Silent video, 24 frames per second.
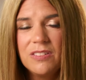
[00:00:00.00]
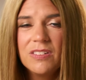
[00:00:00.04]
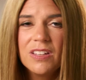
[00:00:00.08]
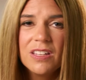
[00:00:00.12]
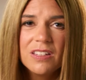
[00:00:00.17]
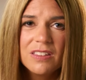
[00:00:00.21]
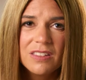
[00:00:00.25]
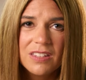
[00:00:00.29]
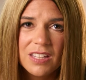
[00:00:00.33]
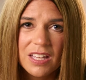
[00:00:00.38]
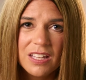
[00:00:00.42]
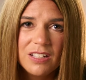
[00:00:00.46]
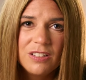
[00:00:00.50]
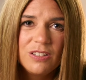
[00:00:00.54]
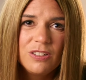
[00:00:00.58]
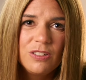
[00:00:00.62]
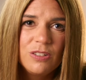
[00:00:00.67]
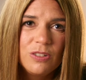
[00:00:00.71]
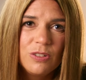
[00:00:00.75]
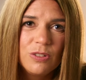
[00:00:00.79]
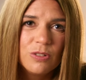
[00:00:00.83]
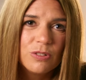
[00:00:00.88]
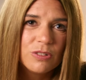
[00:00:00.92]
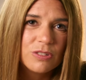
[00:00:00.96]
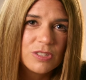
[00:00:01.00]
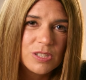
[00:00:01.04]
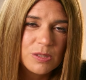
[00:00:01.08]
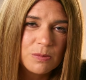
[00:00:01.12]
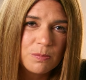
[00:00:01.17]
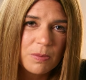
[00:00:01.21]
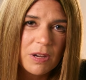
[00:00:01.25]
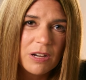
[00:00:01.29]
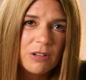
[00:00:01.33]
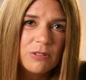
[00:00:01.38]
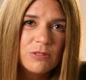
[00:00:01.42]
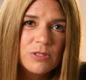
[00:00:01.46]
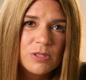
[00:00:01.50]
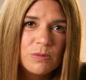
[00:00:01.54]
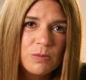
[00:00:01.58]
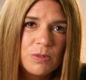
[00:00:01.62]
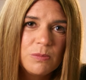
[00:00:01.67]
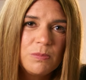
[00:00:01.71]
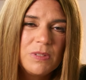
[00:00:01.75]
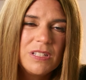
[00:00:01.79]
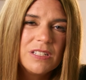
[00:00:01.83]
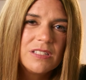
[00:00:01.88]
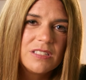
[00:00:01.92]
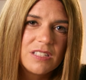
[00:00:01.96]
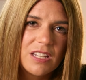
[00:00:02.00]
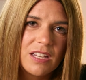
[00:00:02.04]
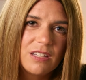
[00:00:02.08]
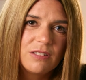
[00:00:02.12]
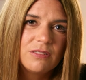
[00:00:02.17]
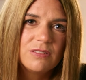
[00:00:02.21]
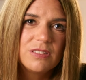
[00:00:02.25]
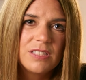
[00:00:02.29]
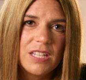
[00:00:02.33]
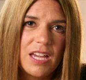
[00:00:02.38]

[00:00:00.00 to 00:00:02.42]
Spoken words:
that then your spouse would be entitled to